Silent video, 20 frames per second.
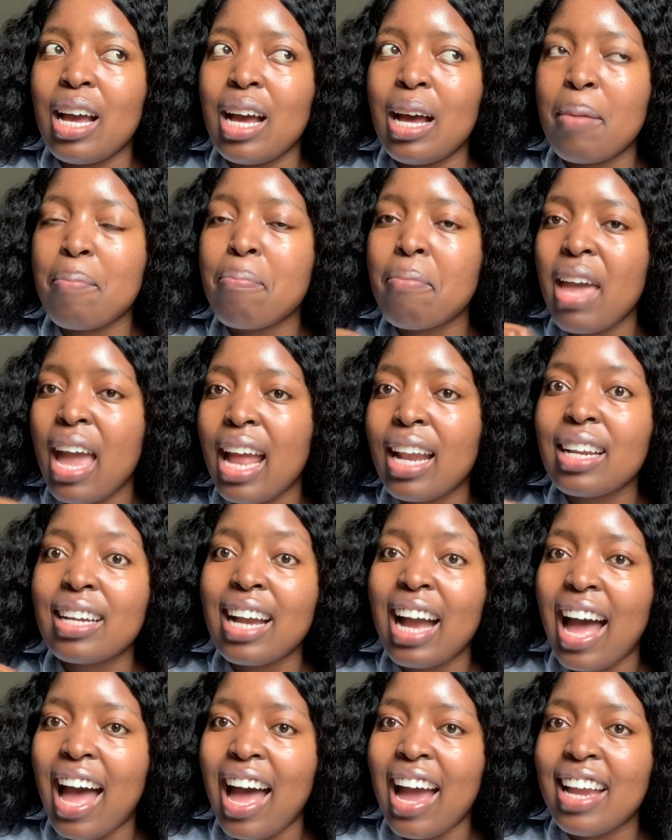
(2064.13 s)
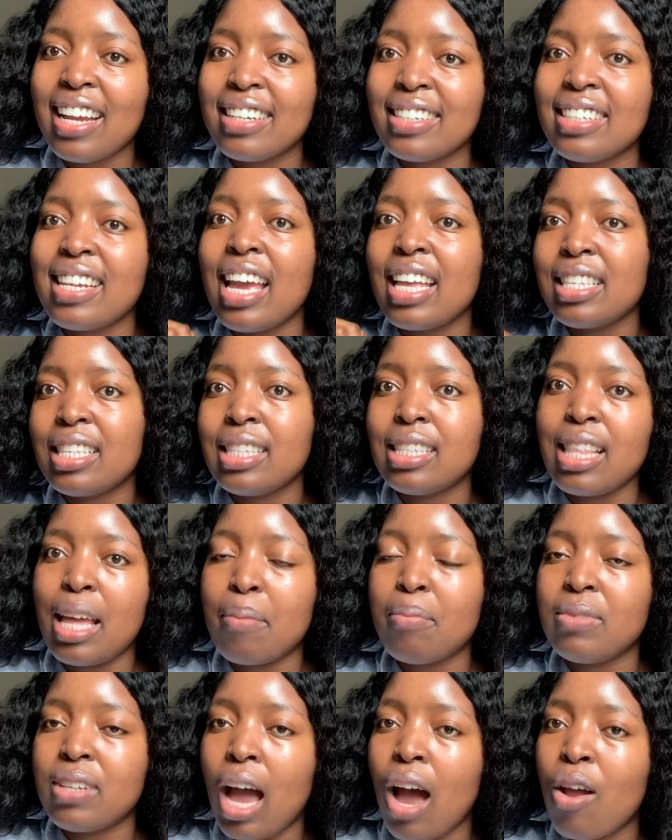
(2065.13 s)
mankind has
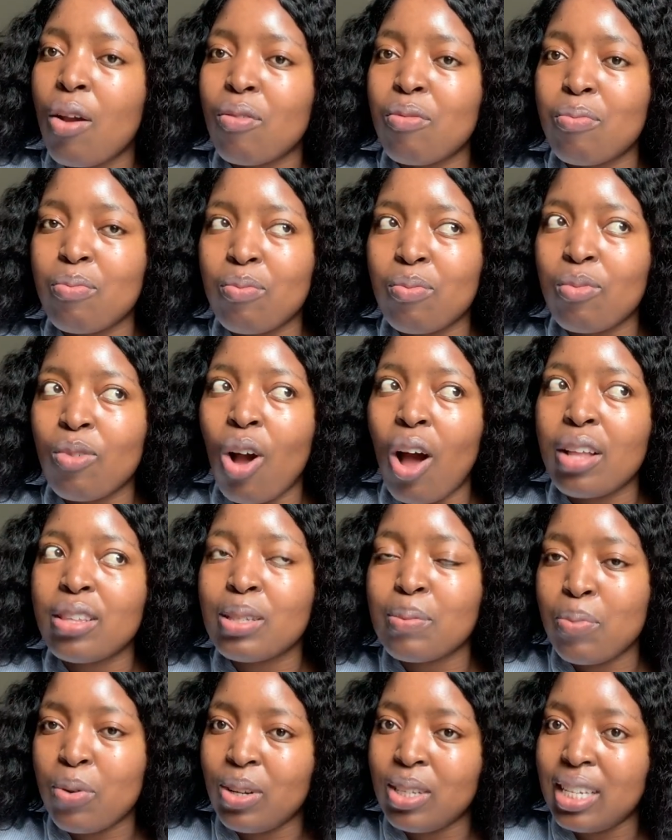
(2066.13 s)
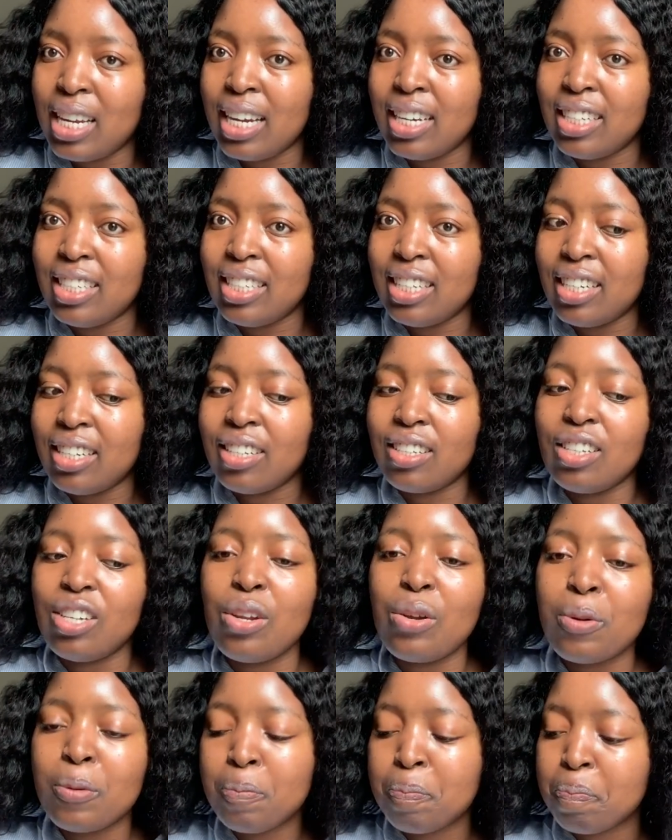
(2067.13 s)
stepped out of God's protection, you
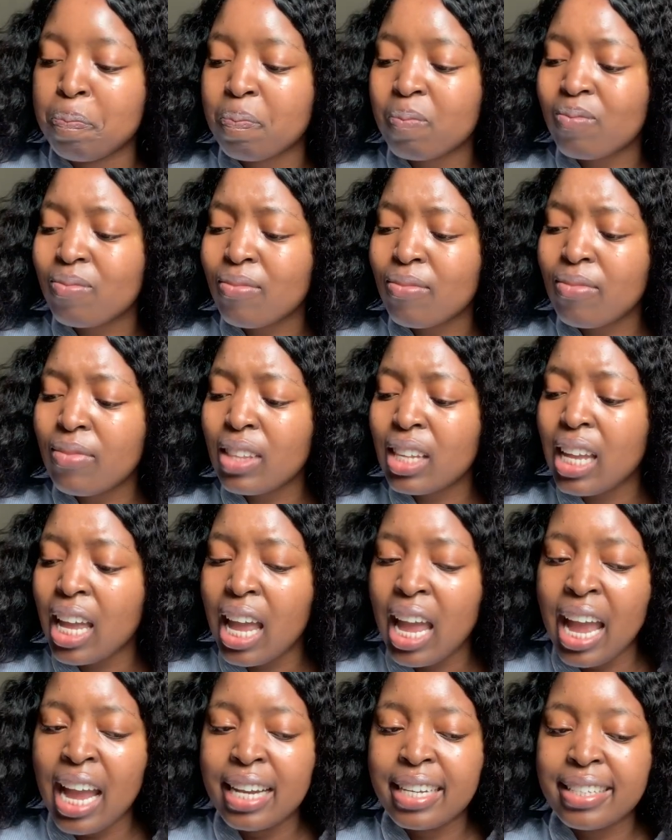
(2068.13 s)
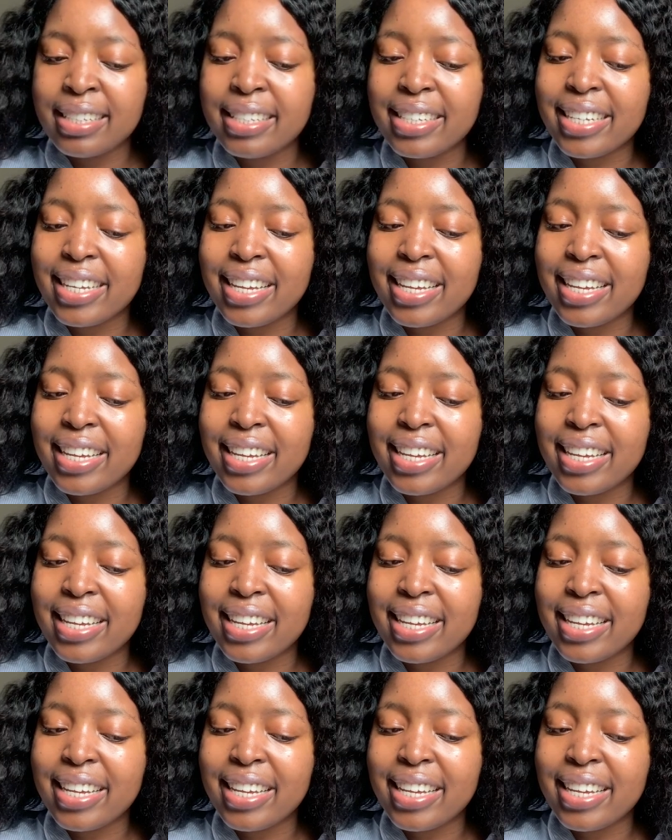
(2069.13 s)
know. And